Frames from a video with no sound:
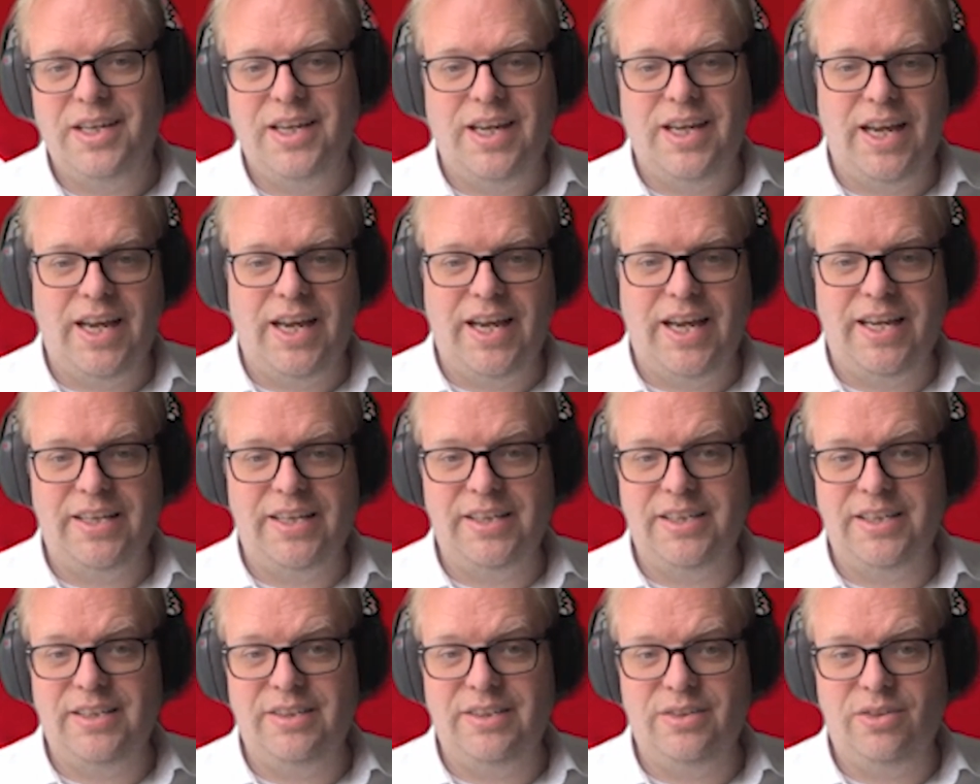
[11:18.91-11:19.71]

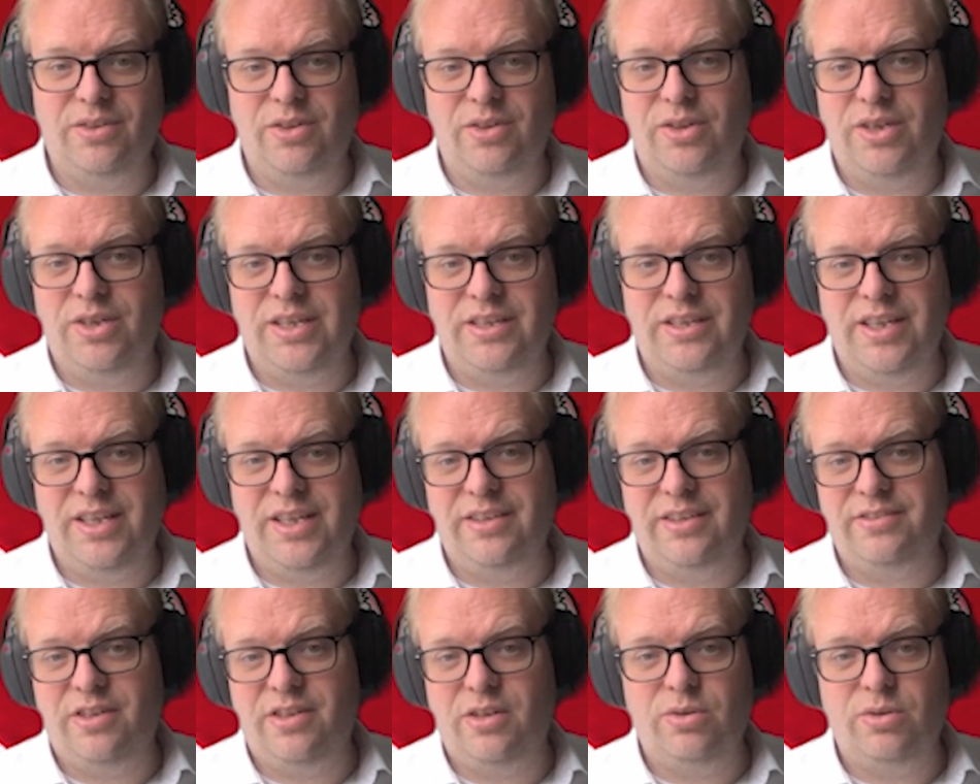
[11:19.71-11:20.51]
and it
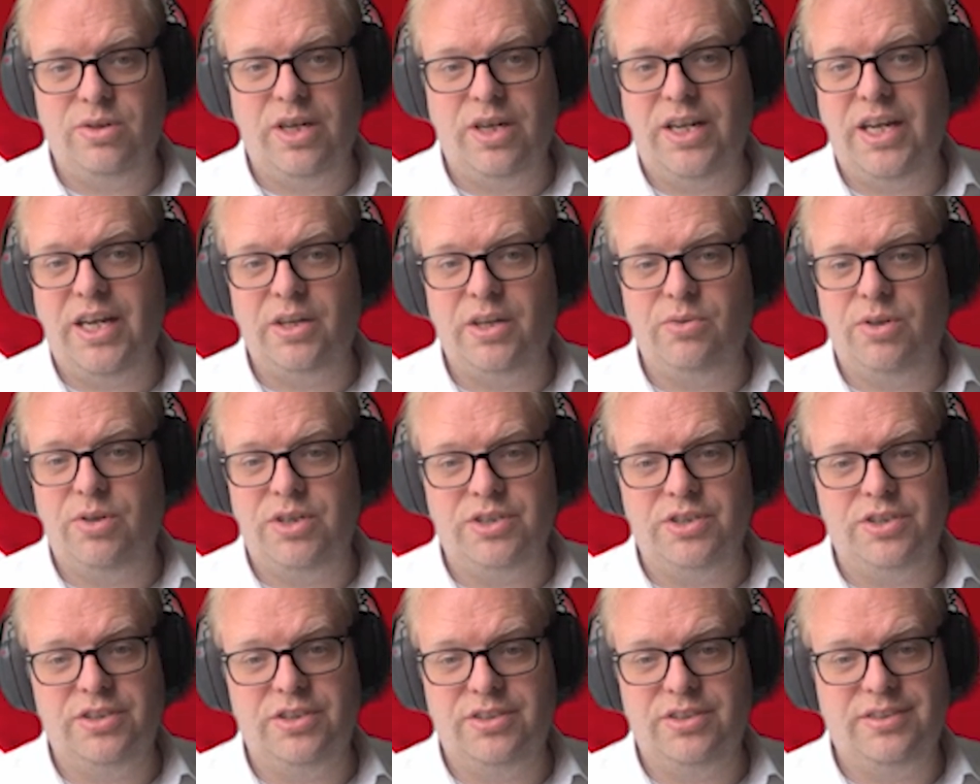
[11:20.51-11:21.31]
needs local
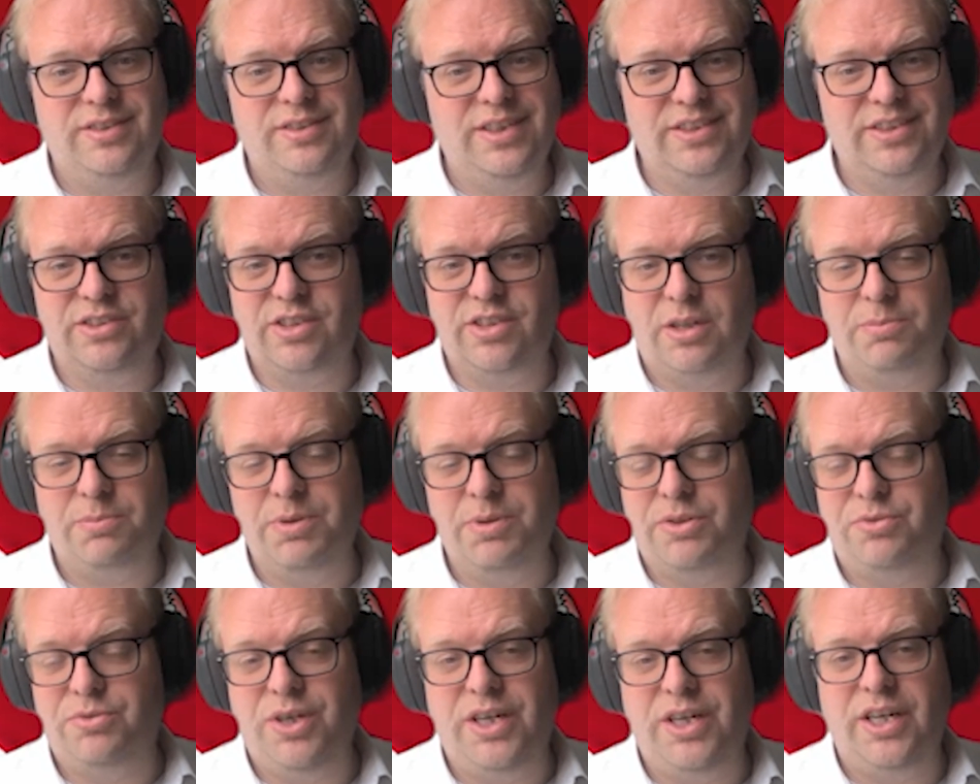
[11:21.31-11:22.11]
language, it's going to be
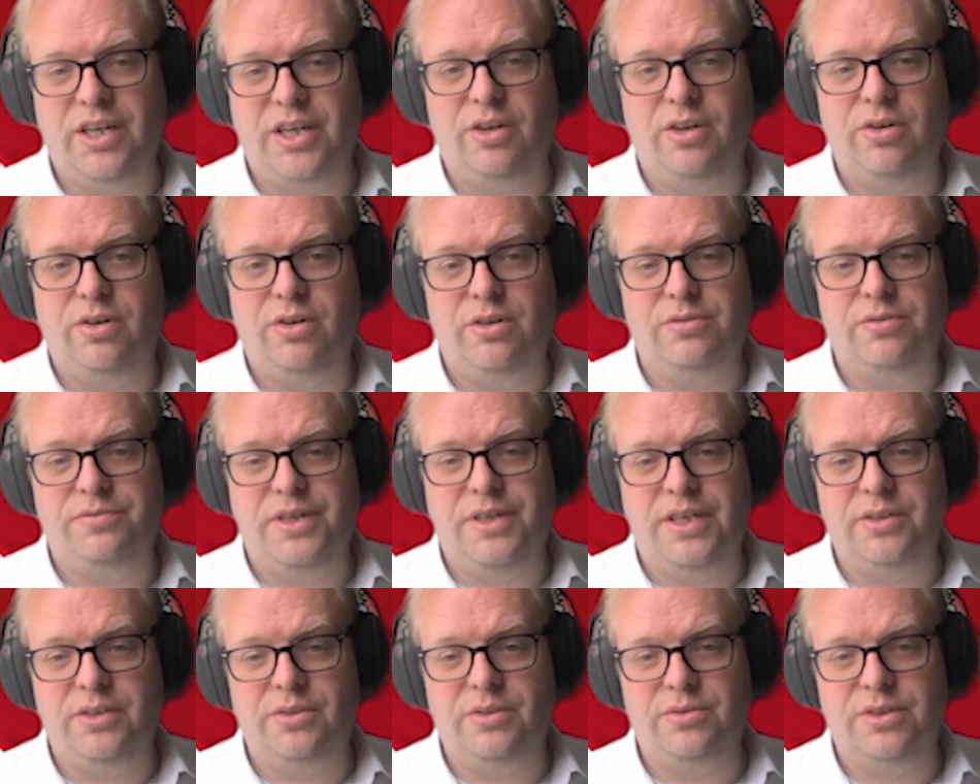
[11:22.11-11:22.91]
really hard to
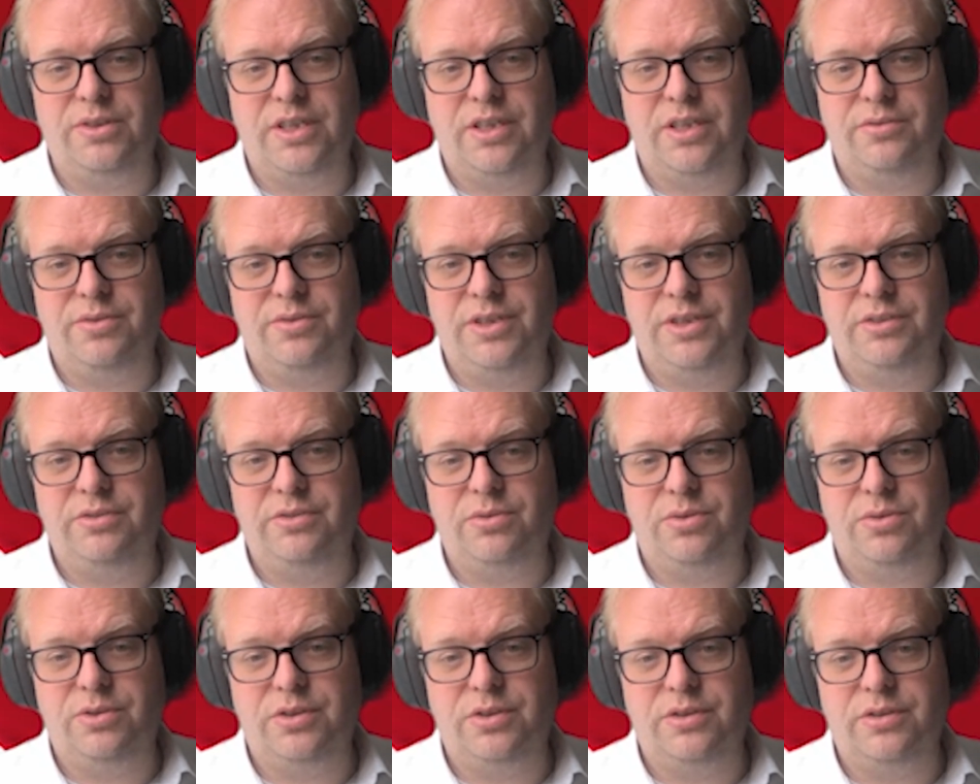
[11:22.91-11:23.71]
find those kind of
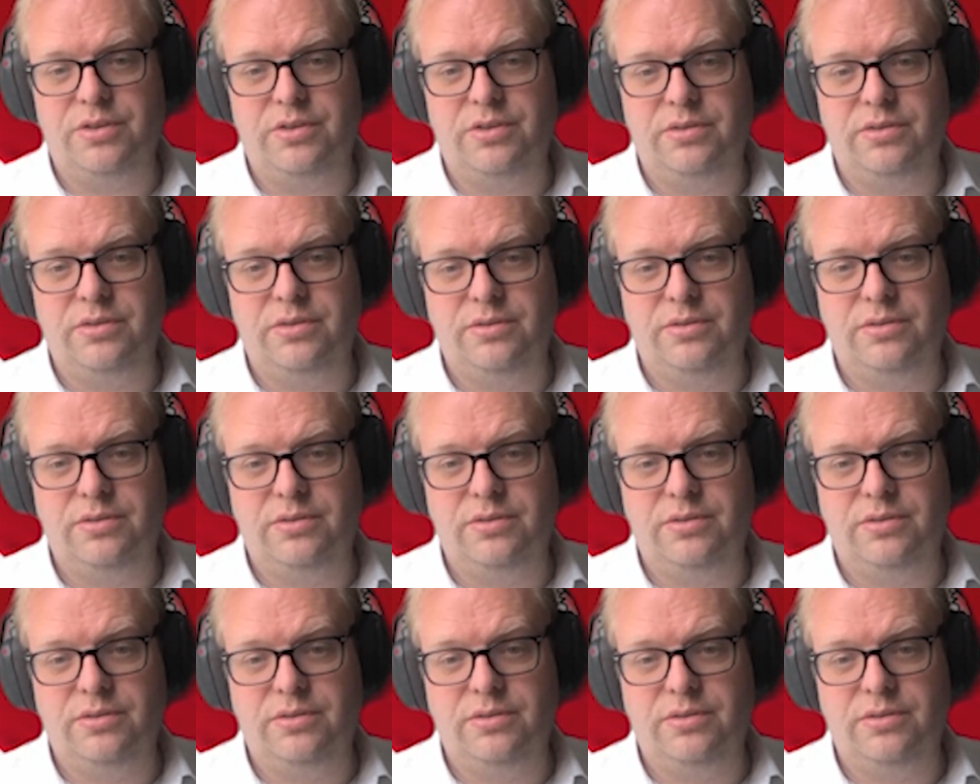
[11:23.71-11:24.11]
resources.